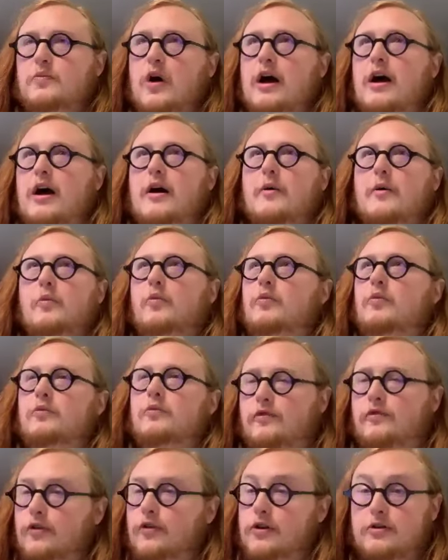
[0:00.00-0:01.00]

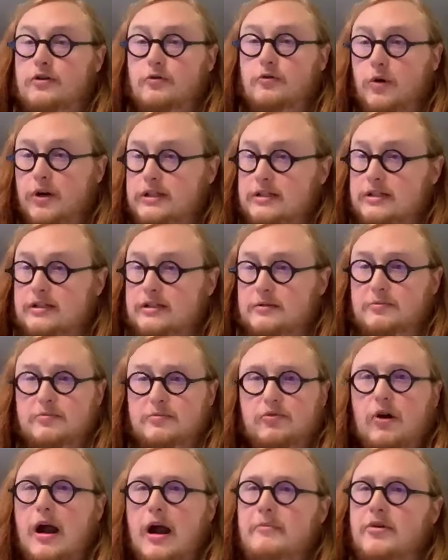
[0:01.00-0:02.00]
for you, what's the
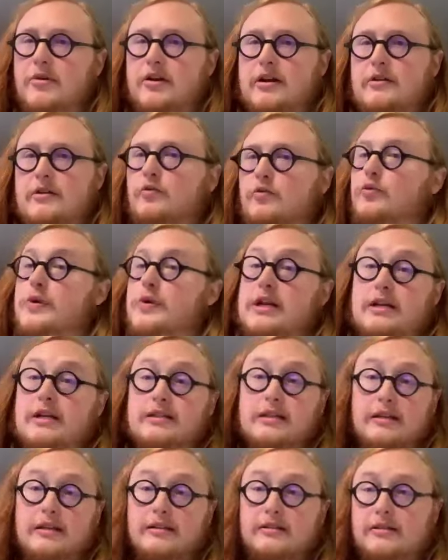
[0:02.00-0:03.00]
primary
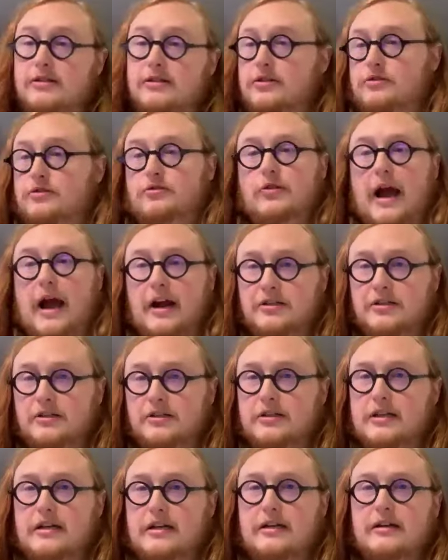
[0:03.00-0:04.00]
reason to
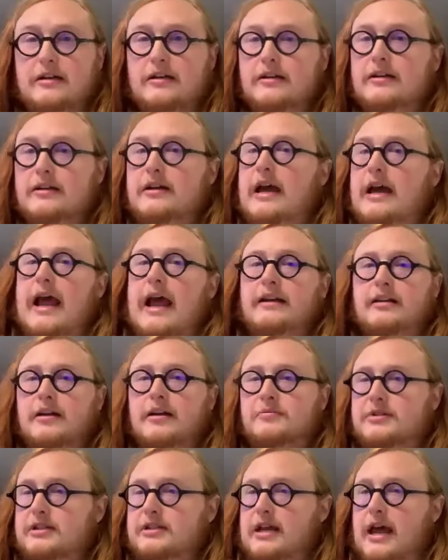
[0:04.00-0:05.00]
actually end
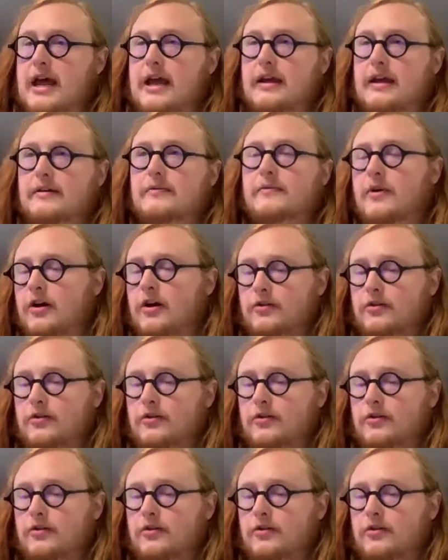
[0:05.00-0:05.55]
up saying,